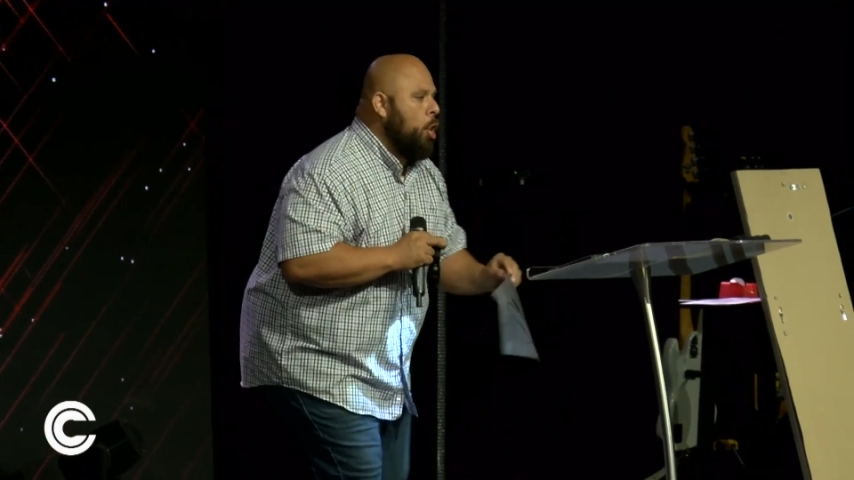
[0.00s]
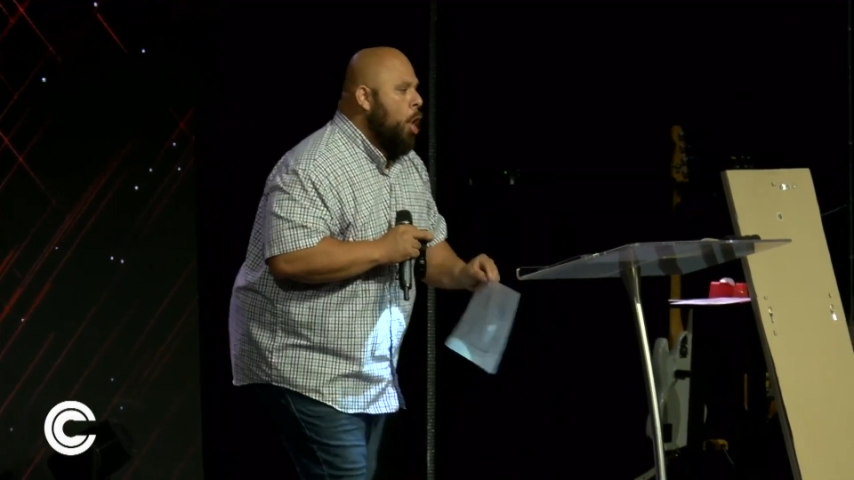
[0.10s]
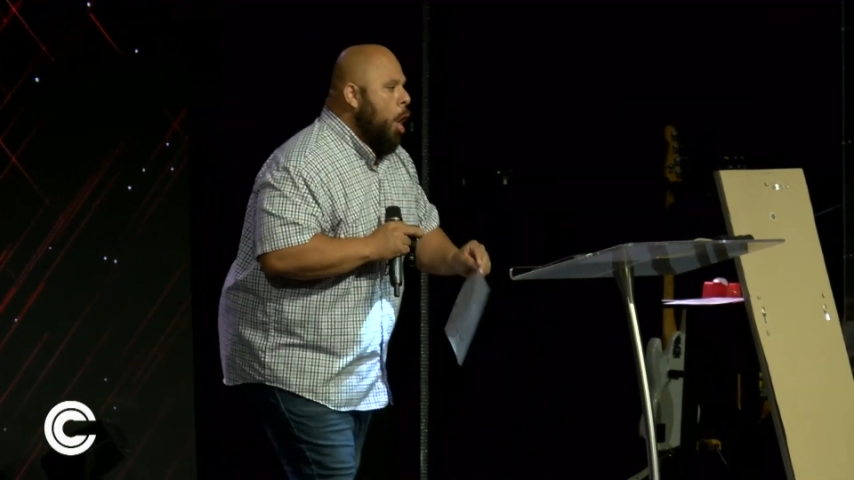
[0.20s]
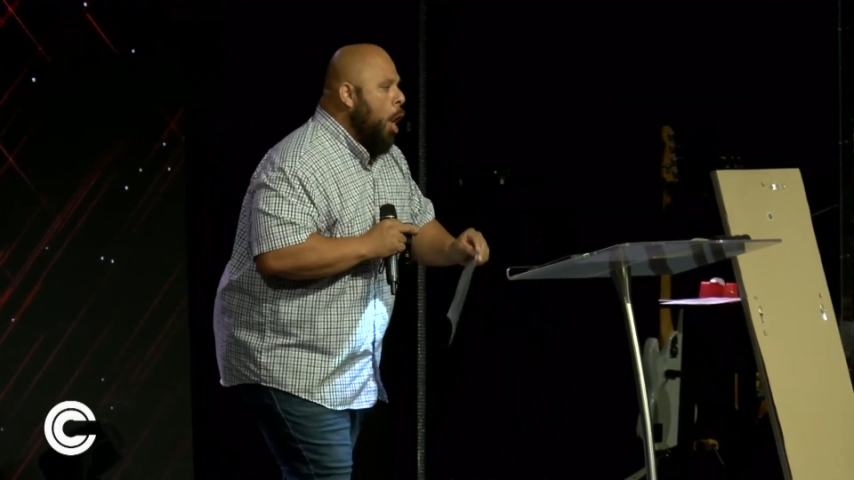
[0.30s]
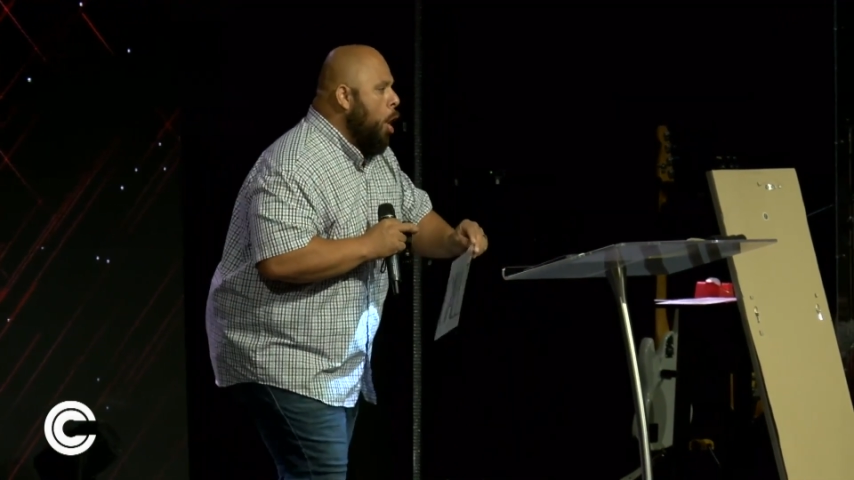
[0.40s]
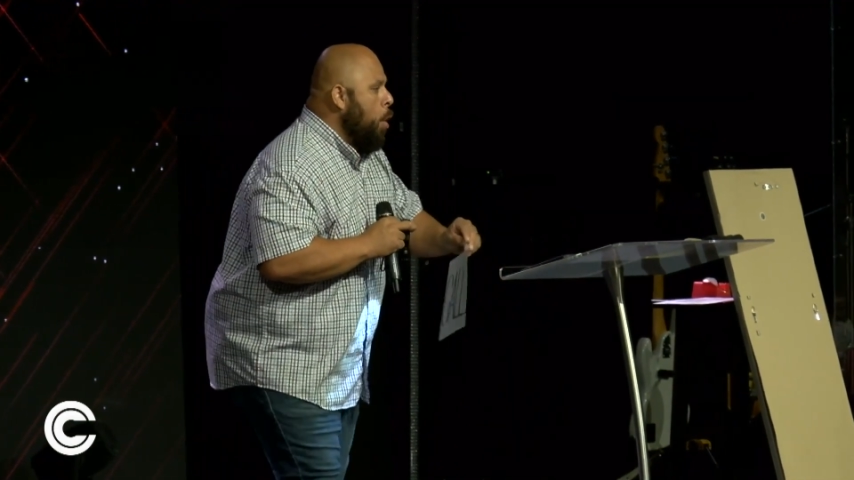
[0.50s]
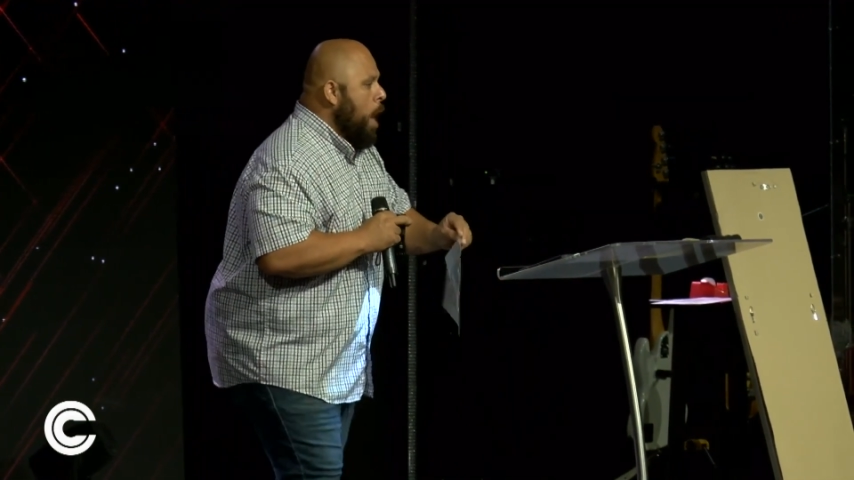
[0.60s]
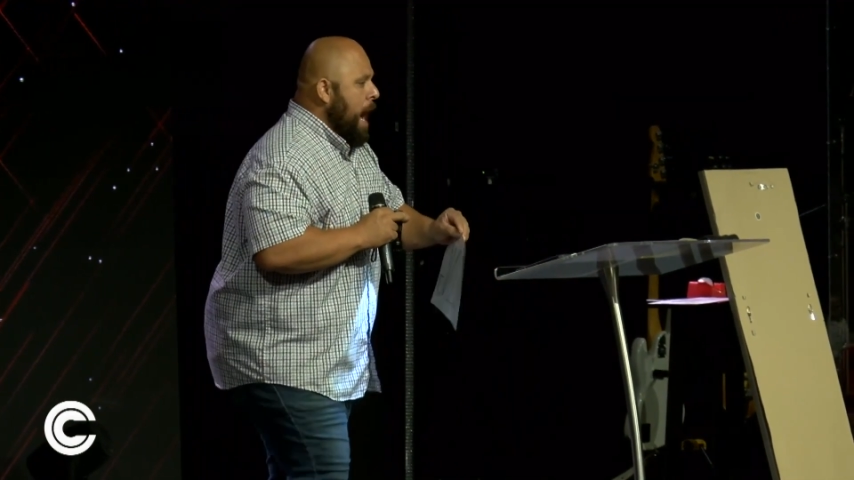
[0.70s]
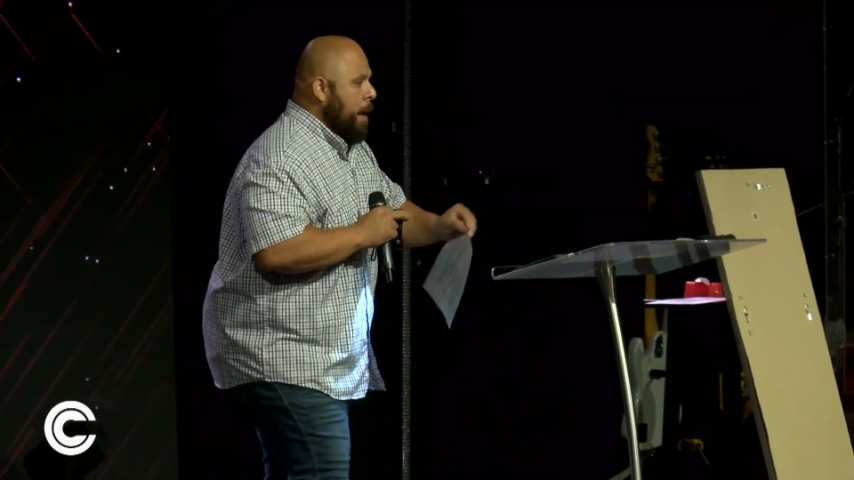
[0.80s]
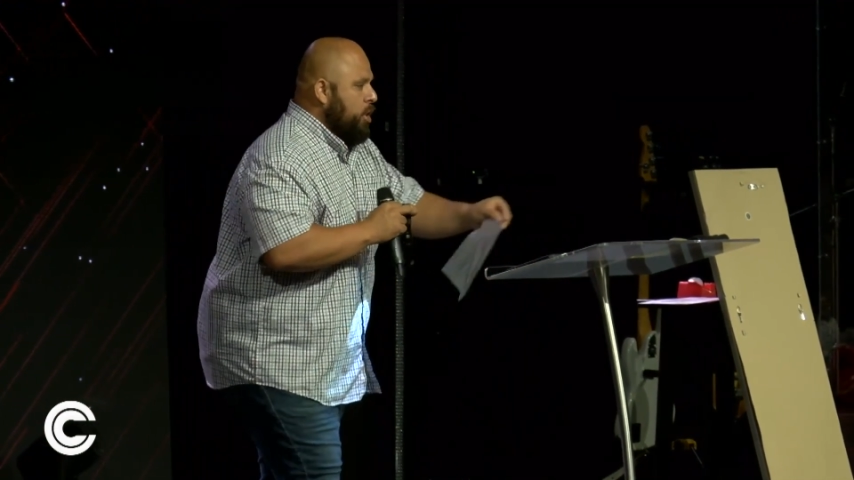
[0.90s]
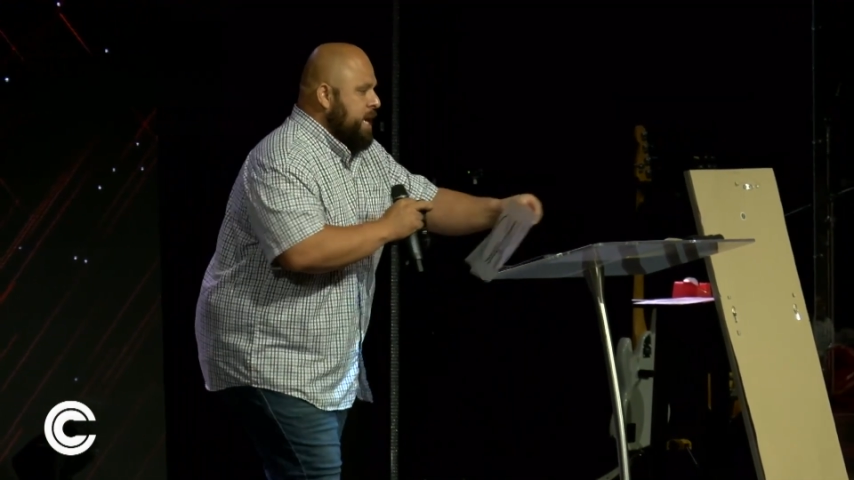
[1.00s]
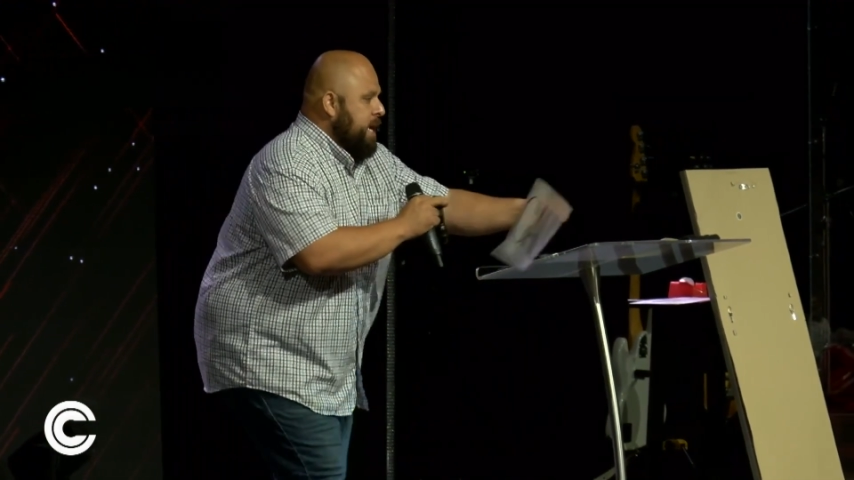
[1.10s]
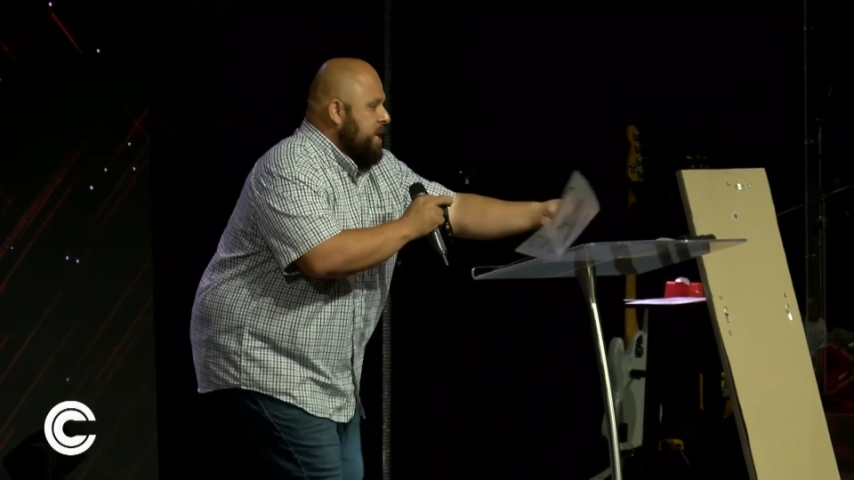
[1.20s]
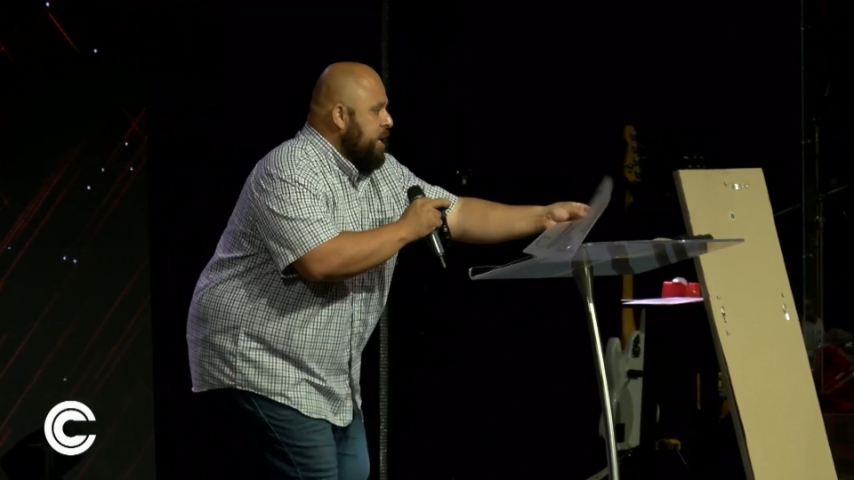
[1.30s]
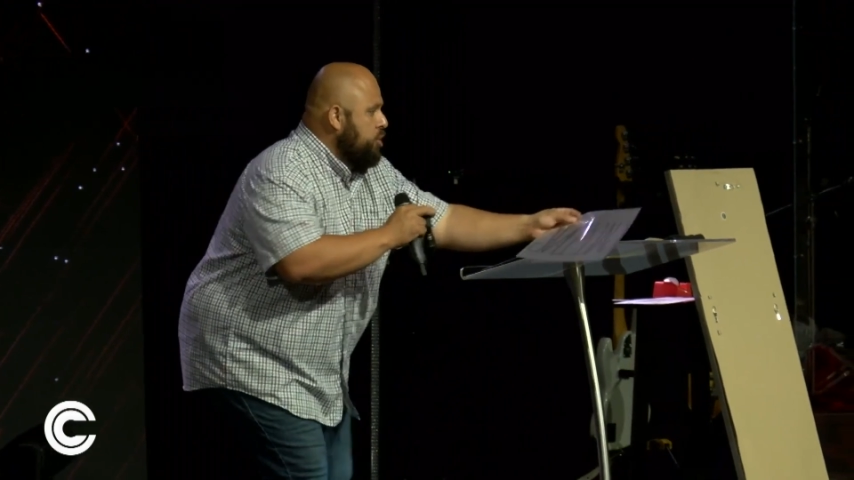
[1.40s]
Oh, oh, I'm looking
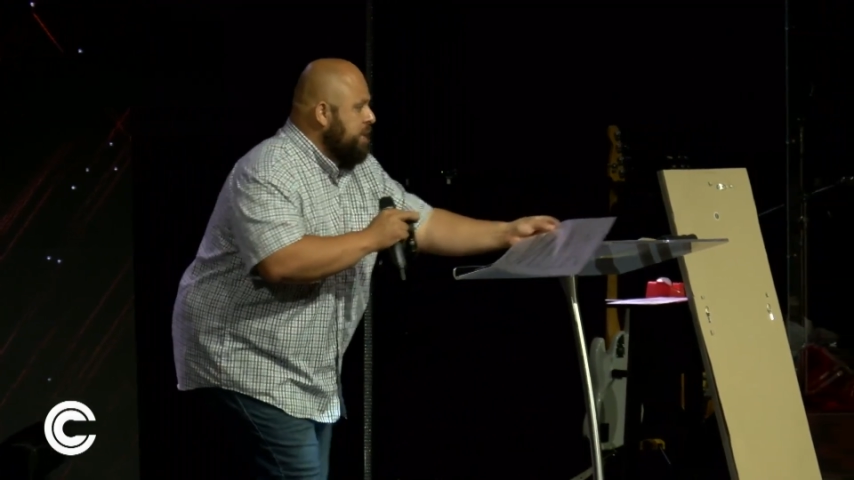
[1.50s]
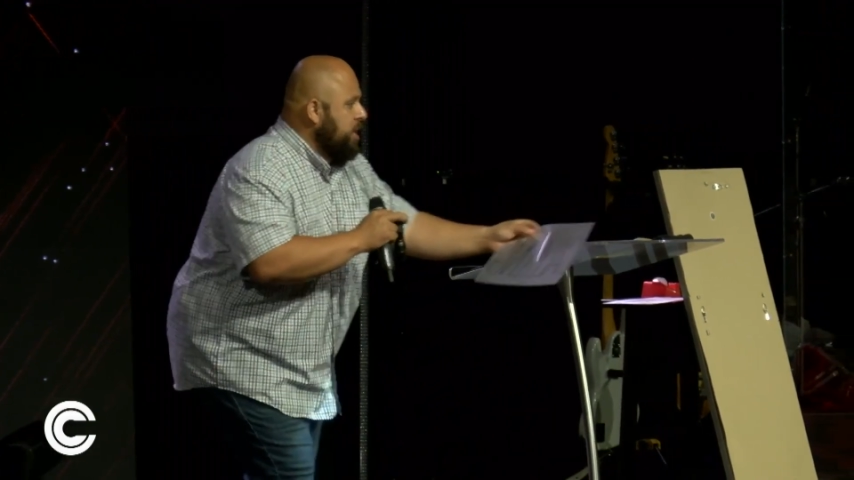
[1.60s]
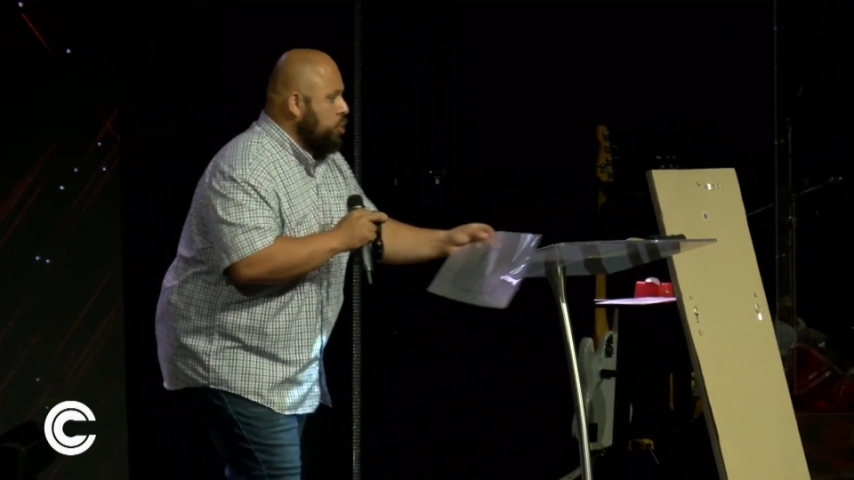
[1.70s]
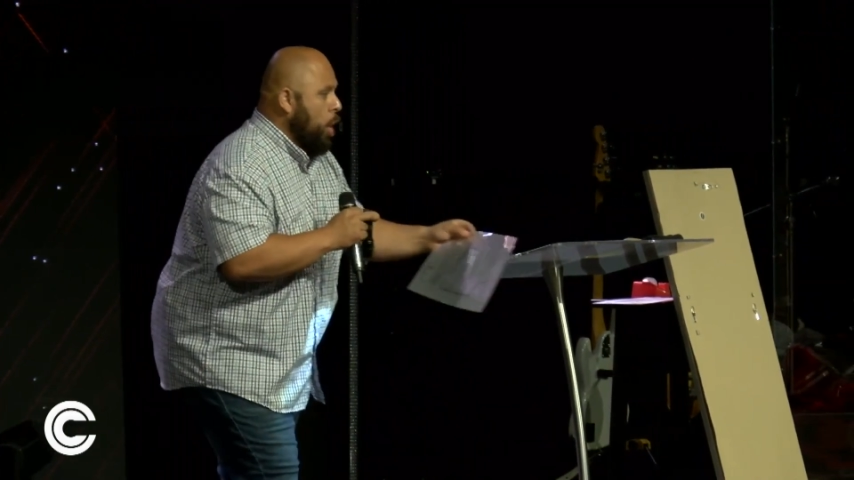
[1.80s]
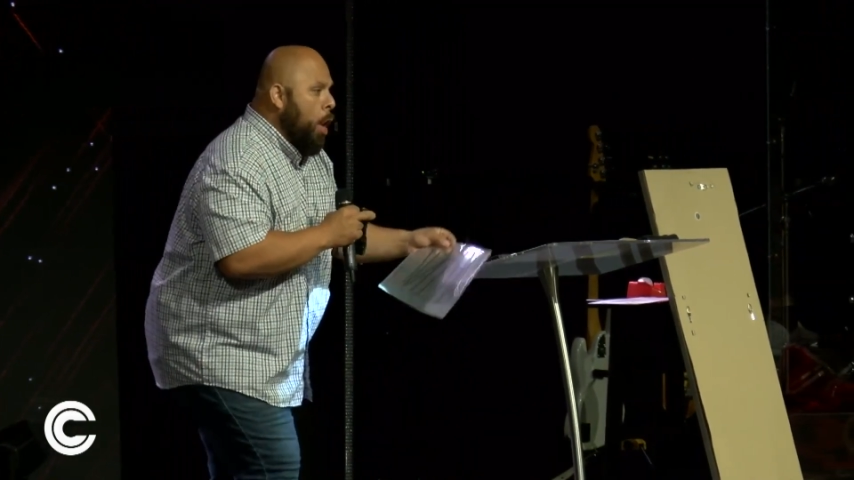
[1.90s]
at intercessors.